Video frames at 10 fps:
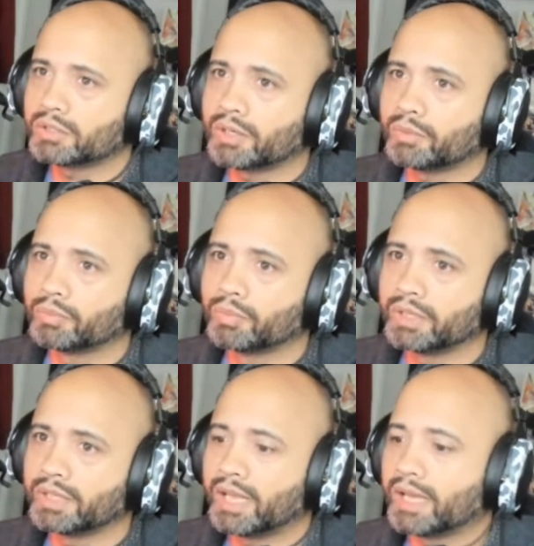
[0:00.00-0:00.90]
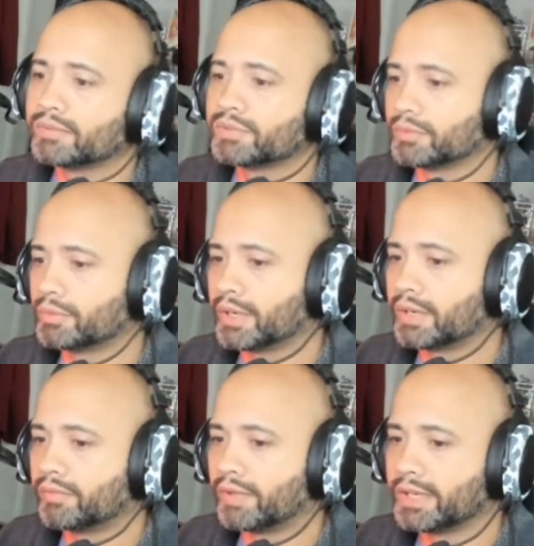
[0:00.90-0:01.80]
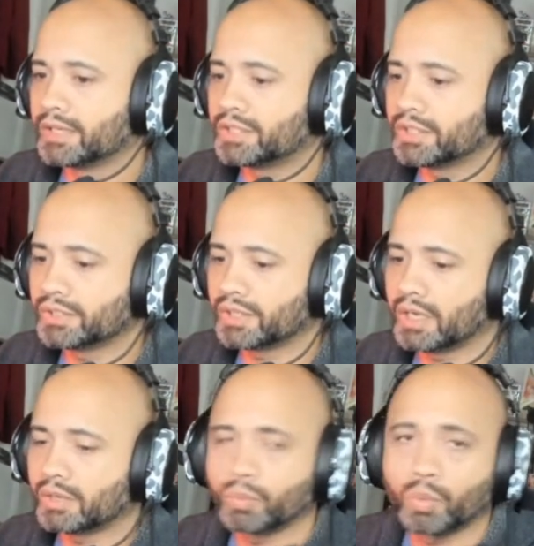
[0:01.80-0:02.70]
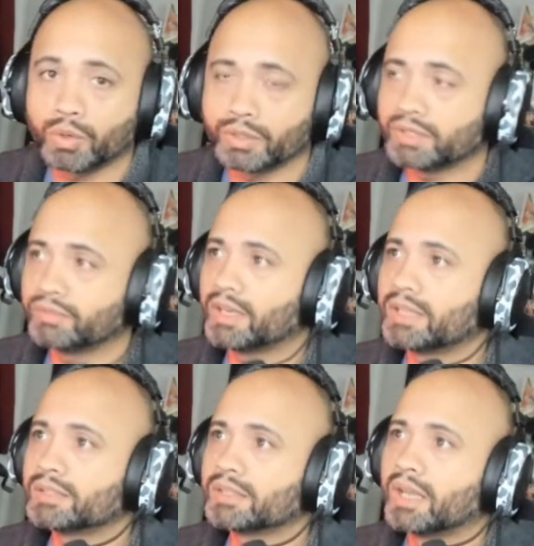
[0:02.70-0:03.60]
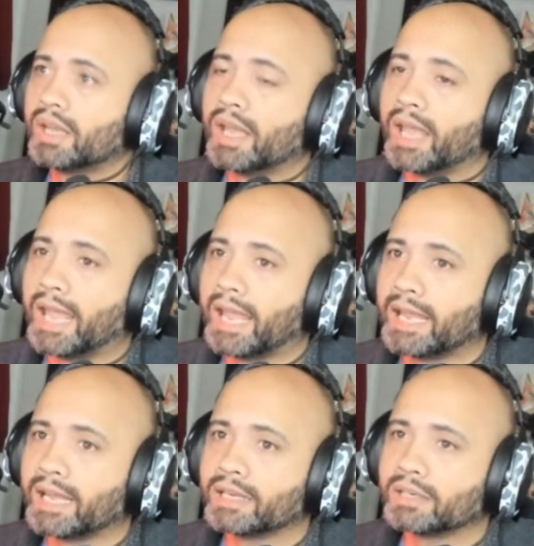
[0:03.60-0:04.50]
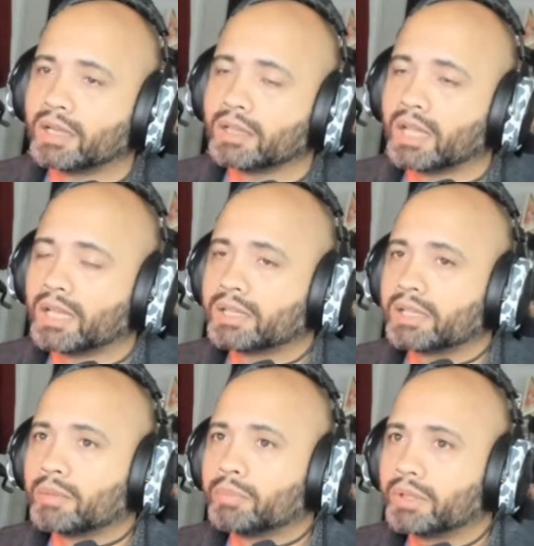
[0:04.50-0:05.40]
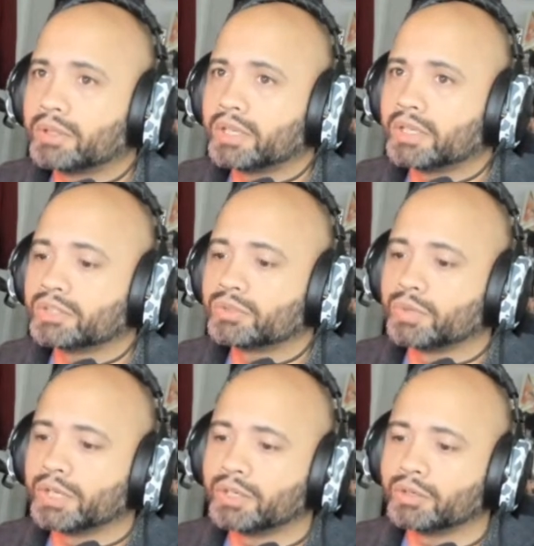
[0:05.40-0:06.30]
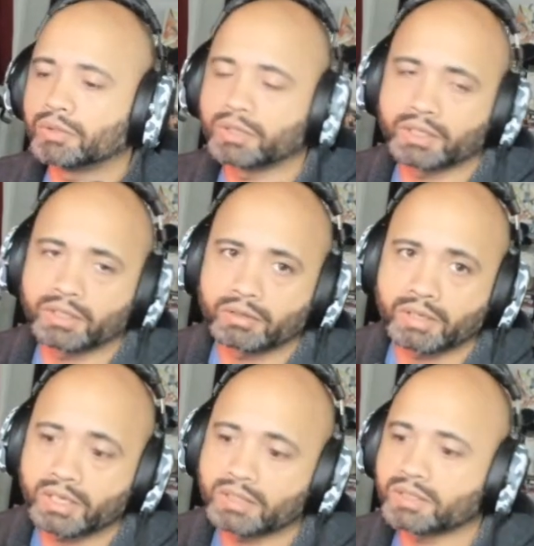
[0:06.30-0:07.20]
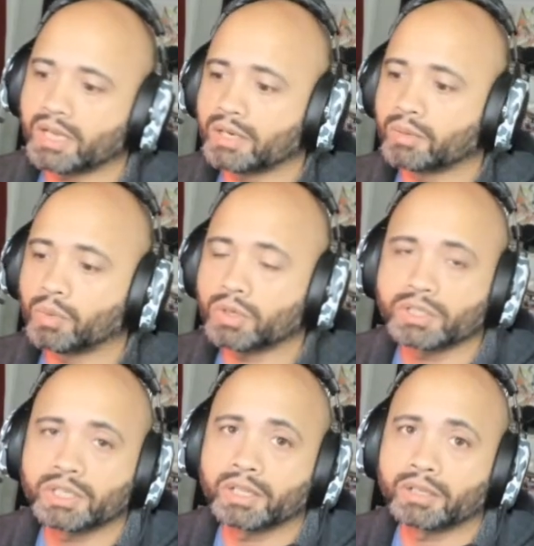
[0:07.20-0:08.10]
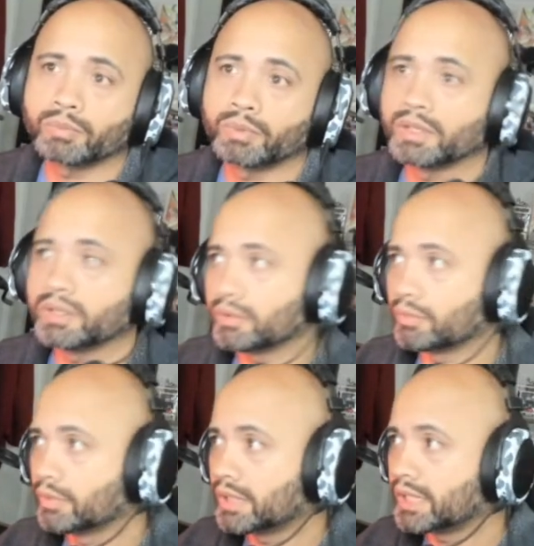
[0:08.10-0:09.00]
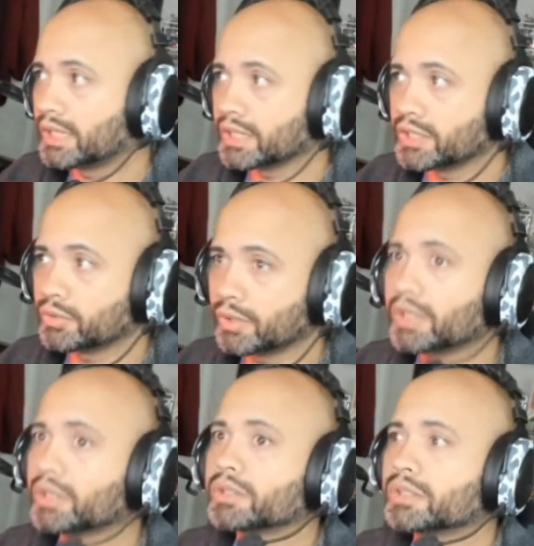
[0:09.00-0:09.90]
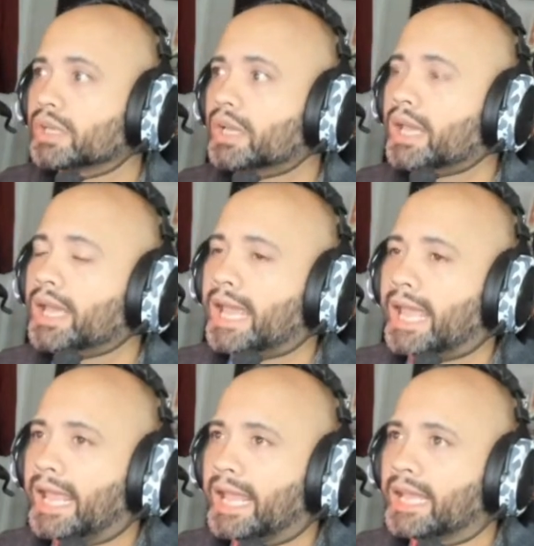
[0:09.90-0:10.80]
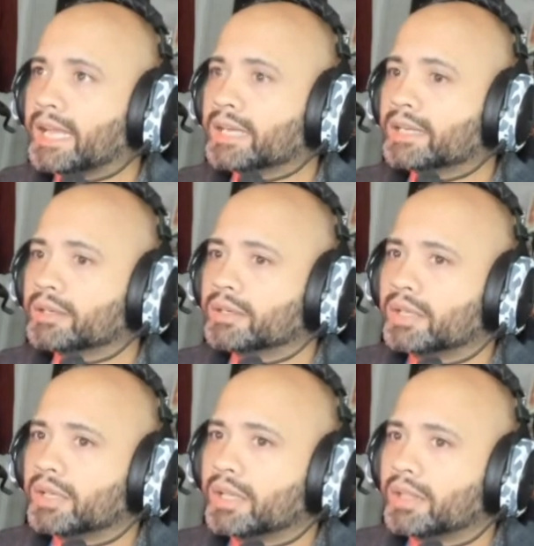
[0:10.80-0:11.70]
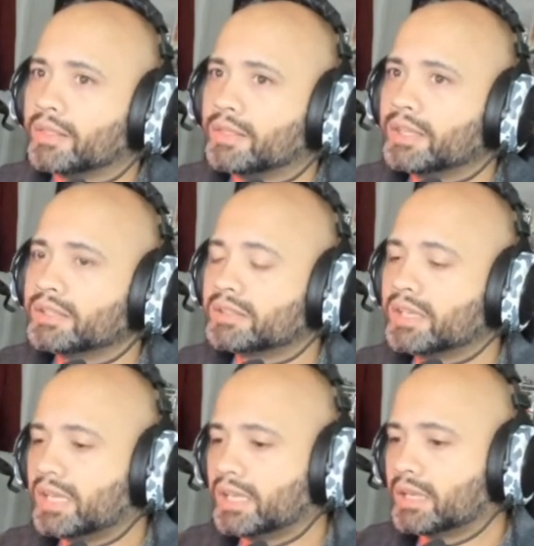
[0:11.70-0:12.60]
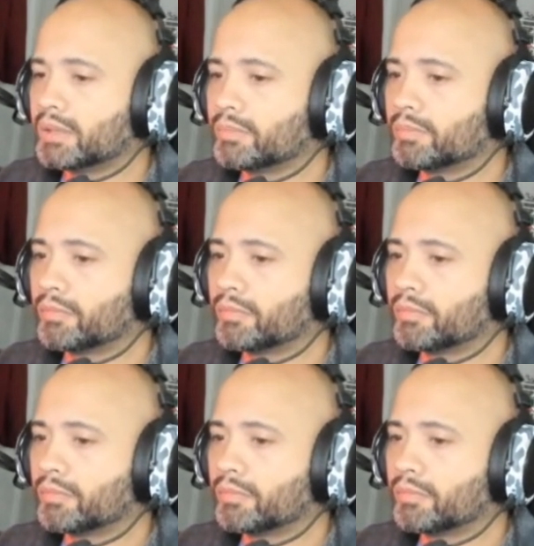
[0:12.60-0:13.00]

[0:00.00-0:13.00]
that really have some great advantages on war defense. And a lot of the abilities, when you look at their kits, kind of work together with really nice triggers. And this team,